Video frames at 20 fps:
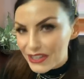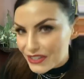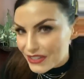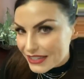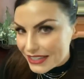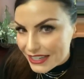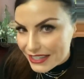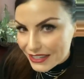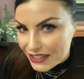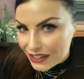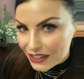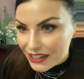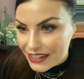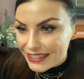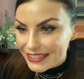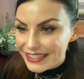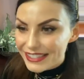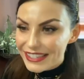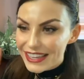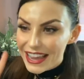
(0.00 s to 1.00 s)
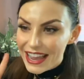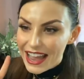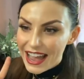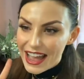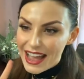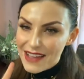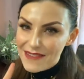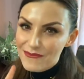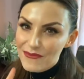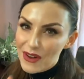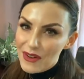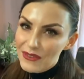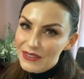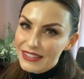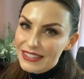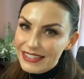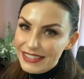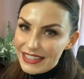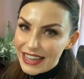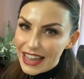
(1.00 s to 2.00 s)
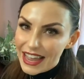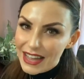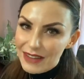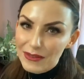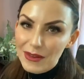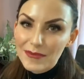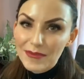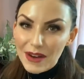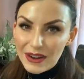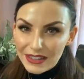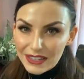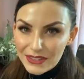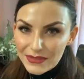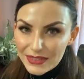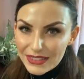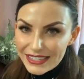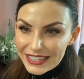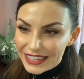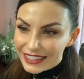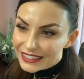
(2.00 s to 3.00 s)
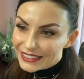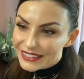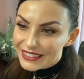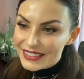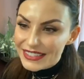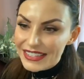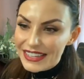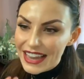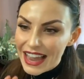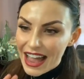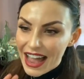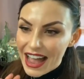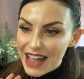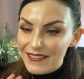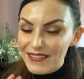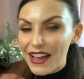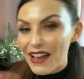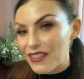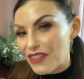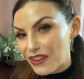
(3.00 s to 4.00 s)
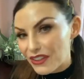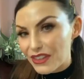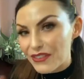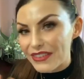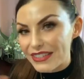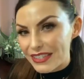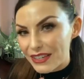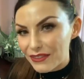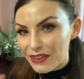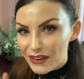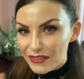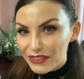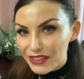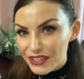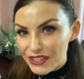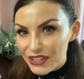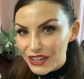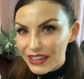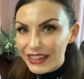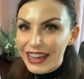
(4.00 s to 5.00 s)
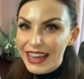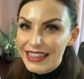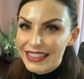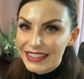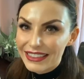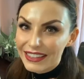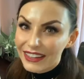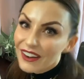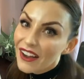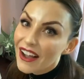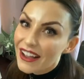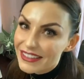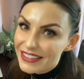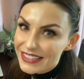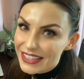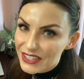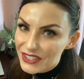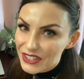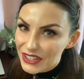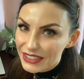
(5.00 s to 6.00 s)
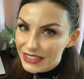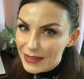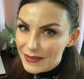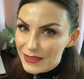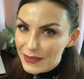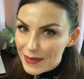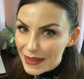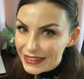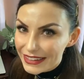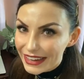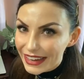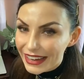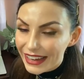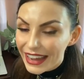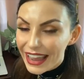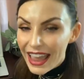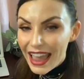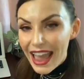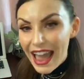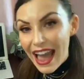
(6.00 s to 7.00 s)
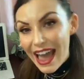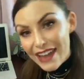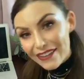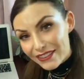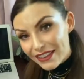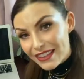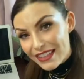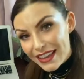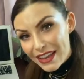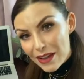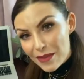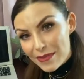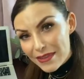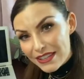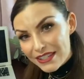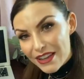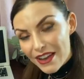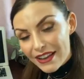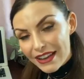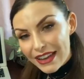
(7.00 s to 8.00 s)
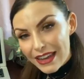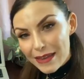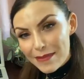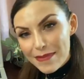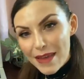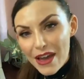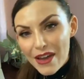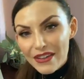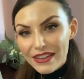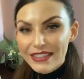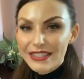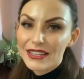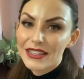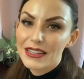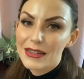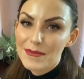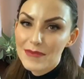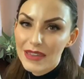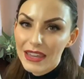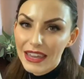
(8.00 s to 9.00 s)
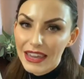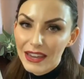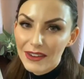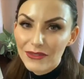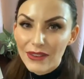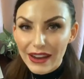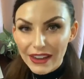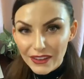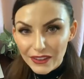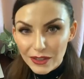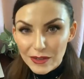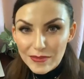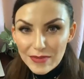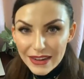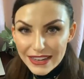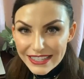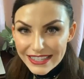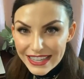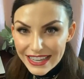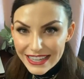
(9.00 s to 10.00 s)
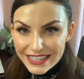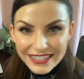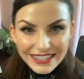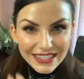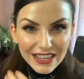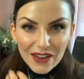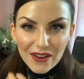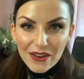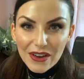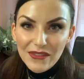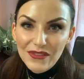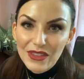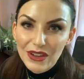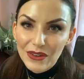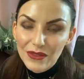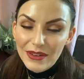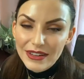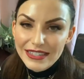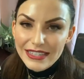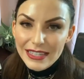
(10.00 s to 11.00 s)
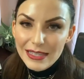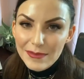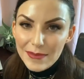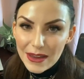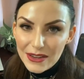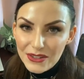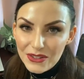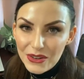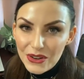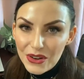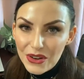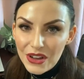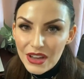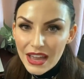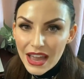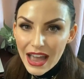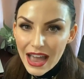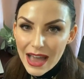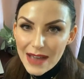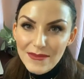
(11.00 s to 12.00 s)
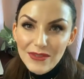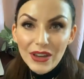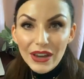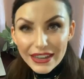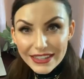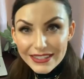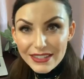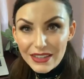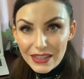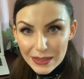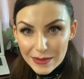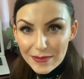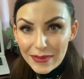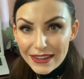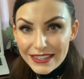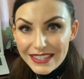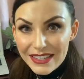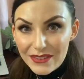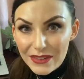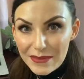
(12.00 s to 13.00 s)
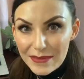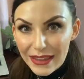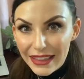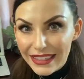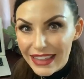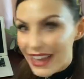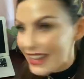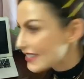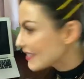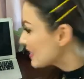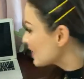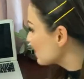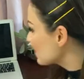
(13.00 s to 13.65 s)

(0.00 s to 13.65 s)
concerns, what was done, what product was used, how long the visit roughly took, and then the cost that she ended up spending. Everything I'll be talking about is going to be regular pricing. So if there was a special, you guys know that the pricing would be less.